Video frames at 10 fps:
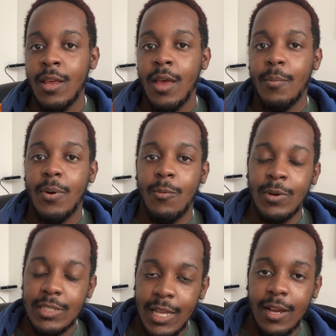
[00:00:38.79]
But once
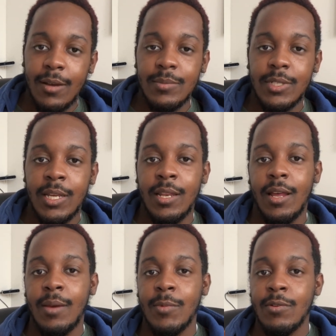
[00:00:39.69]
that comes in,
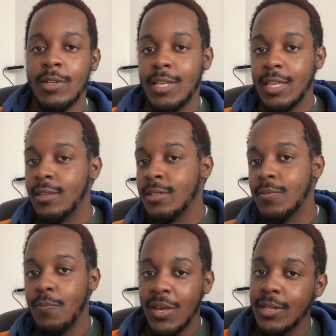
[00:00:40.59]
I'm going to take this
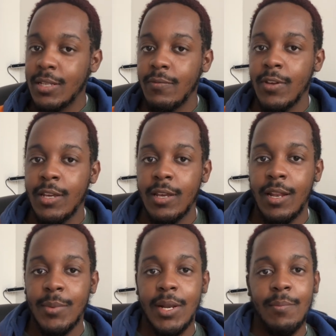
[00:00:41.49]
big TV and I'm
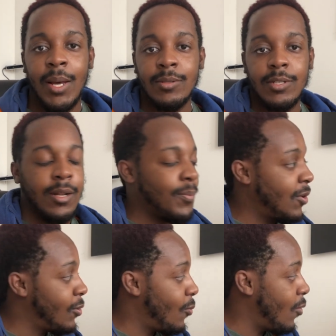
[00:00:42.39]
going to mount it up
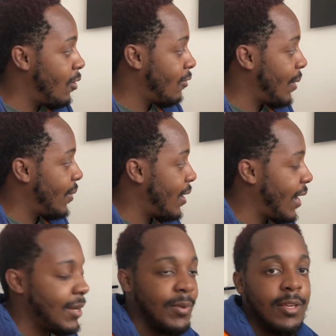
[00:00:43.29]
on the wall right
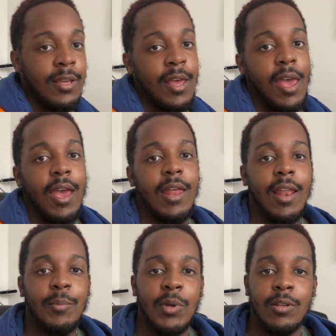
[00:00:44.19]
behind me. And I'm
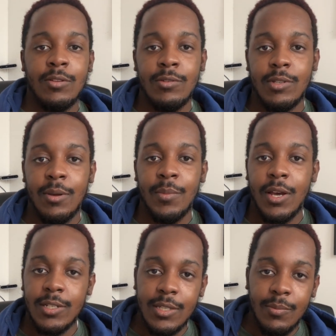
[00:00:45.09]
going to do some
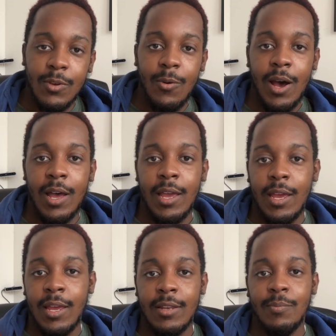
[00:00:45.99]
custom UI
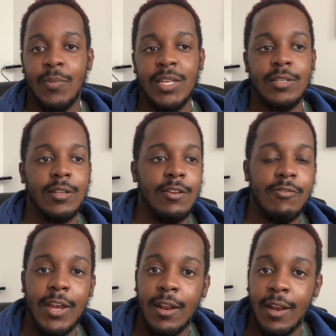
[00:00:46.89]
and basically
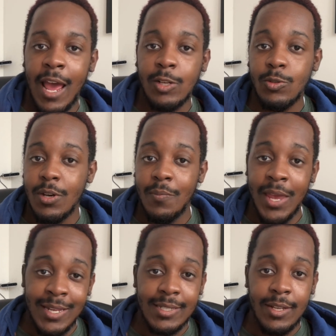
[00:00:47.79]
create an actual command
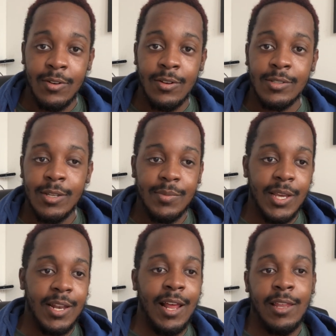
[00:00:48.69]
center, something
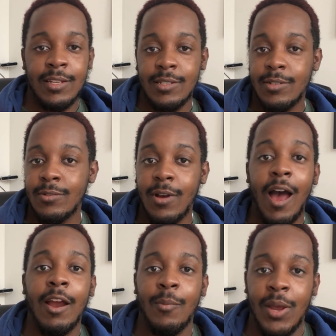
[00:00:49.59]
analogous to
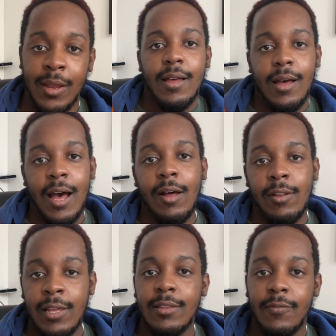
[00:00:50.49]
Iron Man. I'll
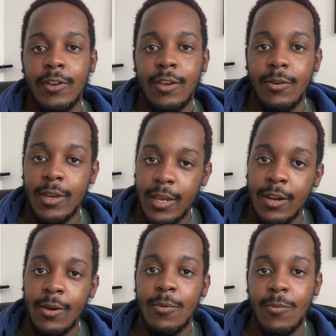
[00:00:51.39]
link the video
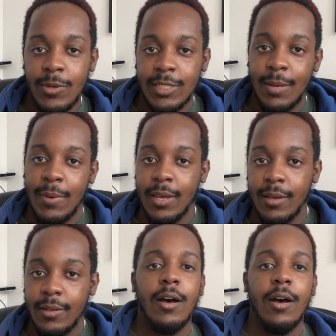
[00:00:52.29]
here once I make it.